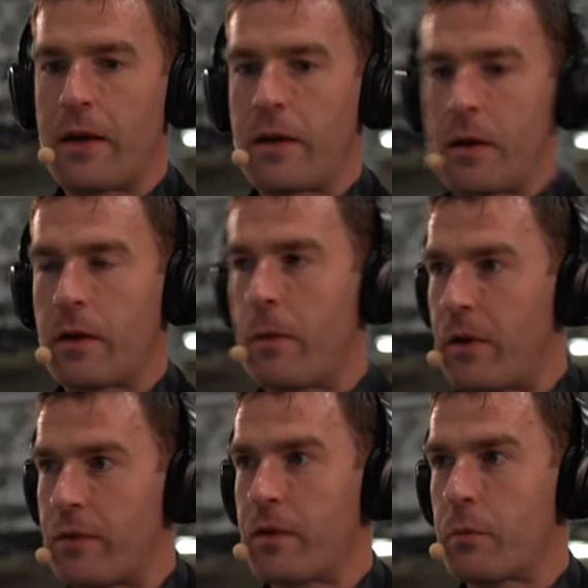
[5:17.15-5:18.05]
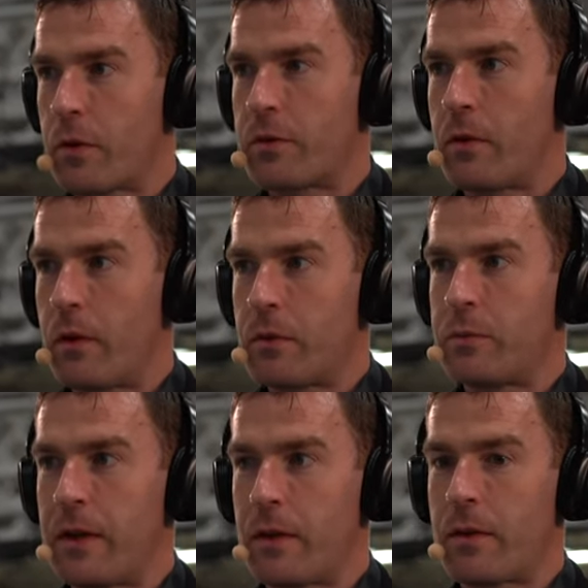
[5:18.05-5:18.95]
make internet business personal,
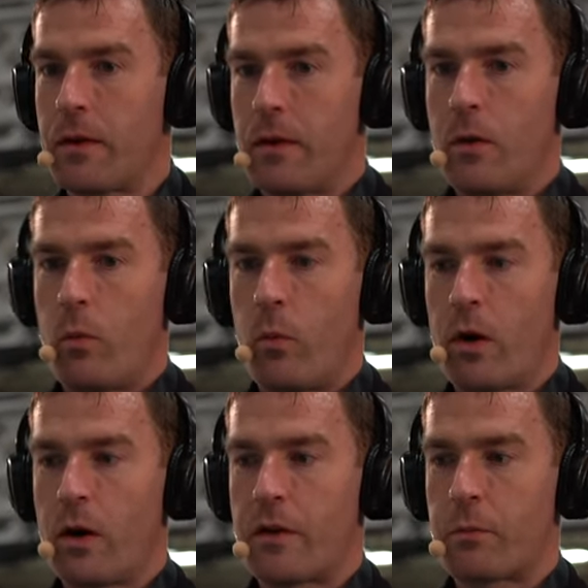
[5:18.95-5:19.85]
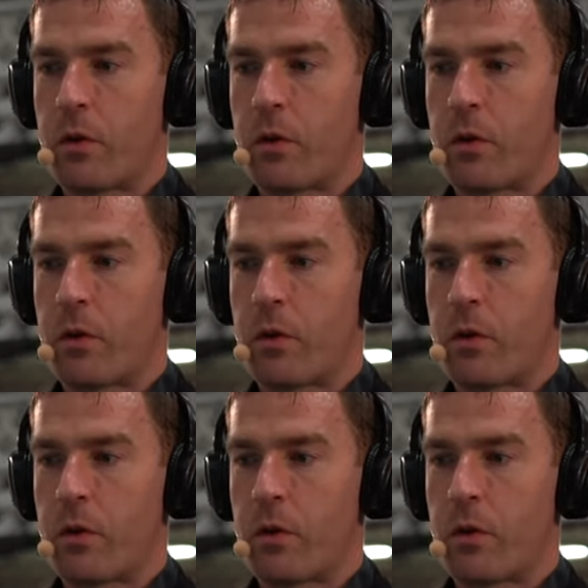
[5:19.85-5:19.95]
which means we're as